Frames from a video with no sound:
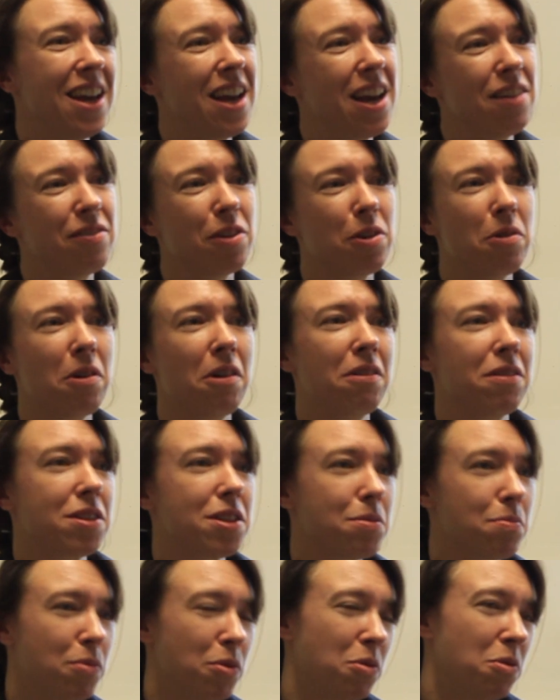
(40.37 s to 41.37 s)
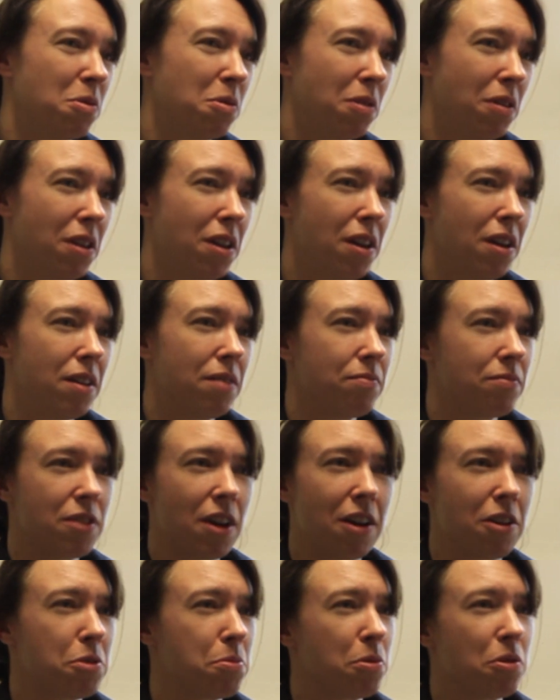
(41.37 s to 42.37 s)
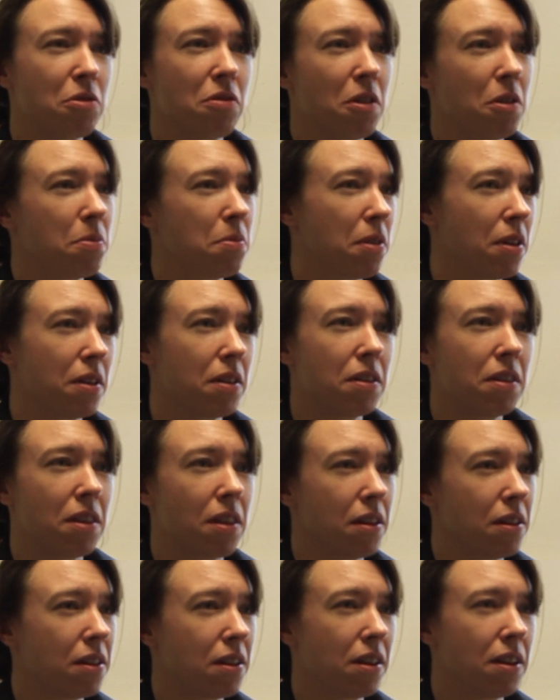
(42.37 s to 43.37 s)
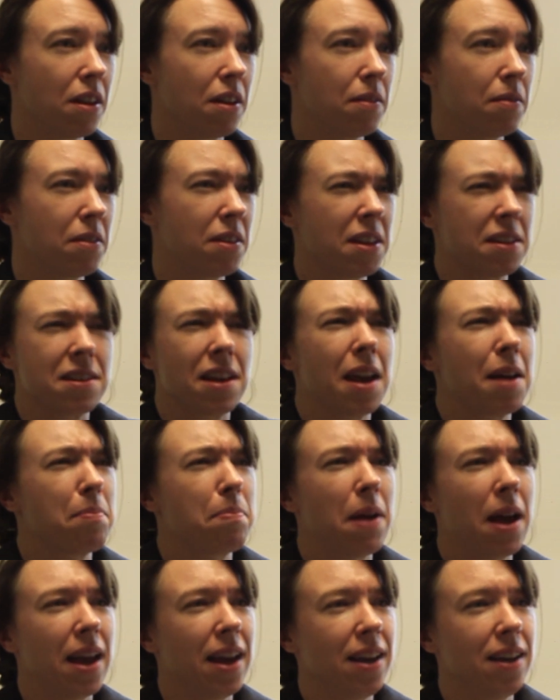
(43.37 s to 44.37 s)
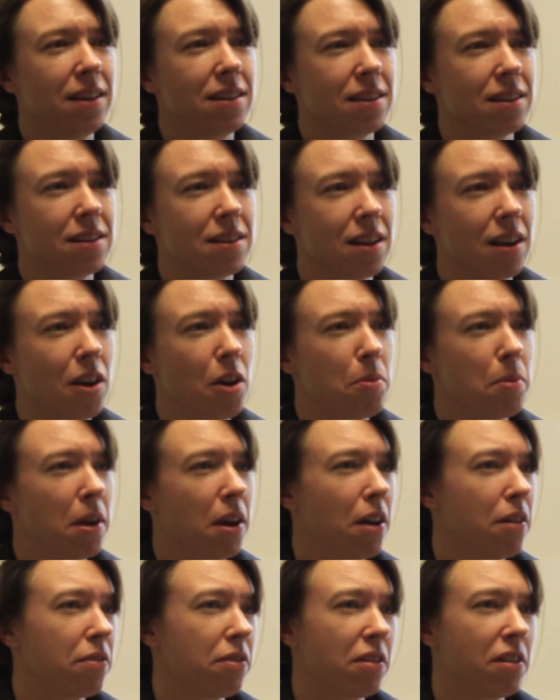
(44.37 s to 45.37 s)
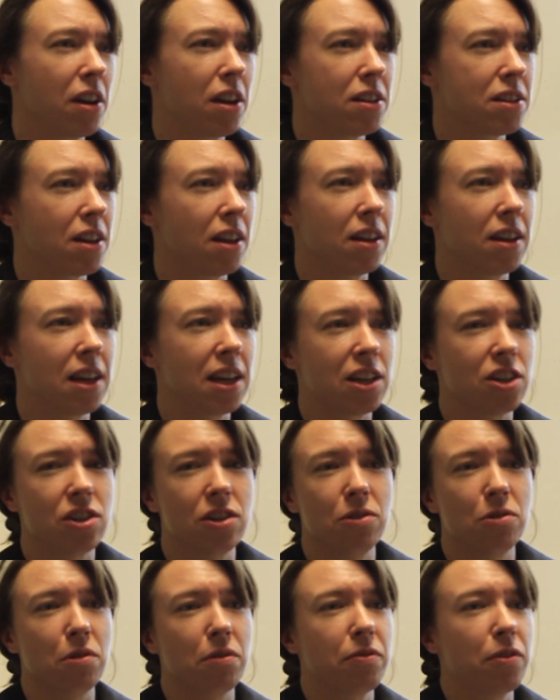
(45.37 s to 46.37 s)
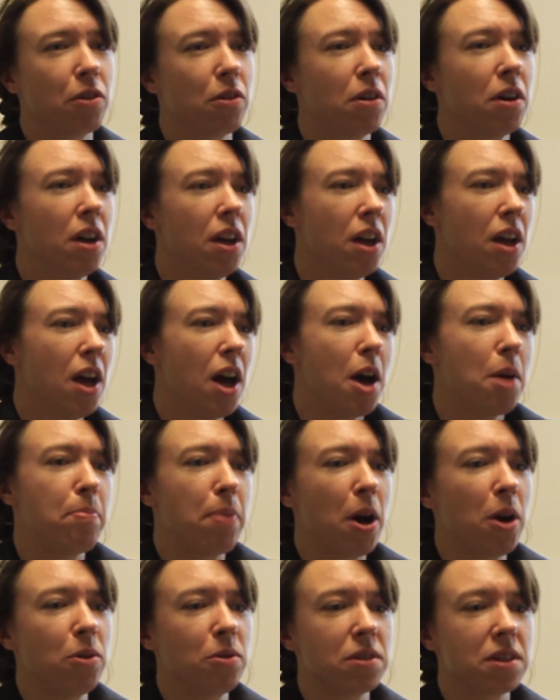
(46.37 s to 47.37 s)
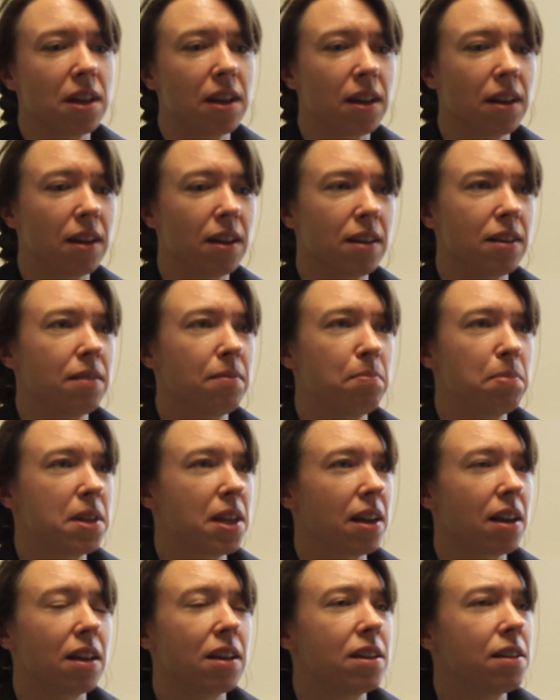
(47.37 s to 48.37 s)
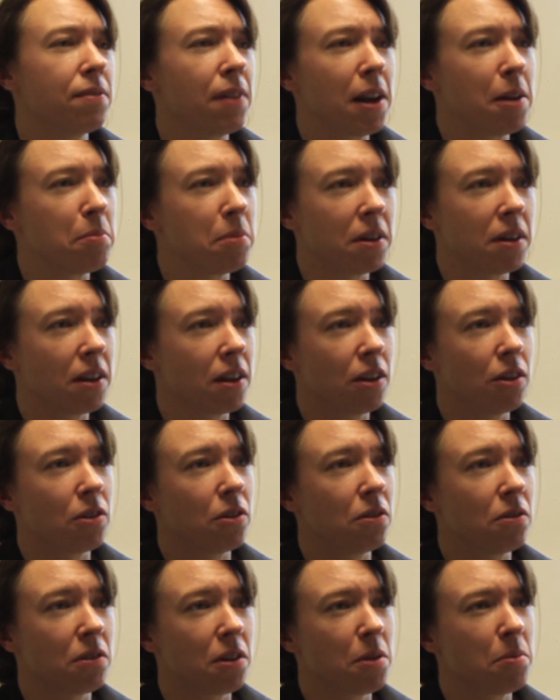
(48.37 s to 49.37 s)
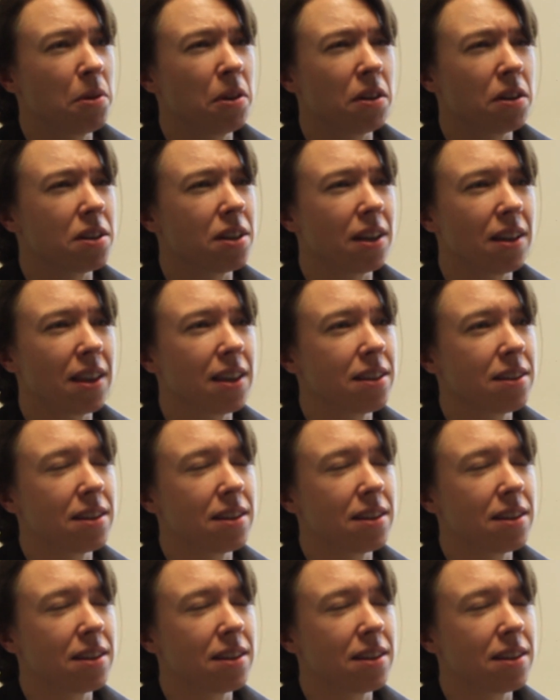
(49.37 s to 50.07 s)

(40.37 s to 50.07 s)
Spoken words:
If you are a small charitable group that doesn't get paid to lobby over a certain issue, or if you're opposing a particular development in your community,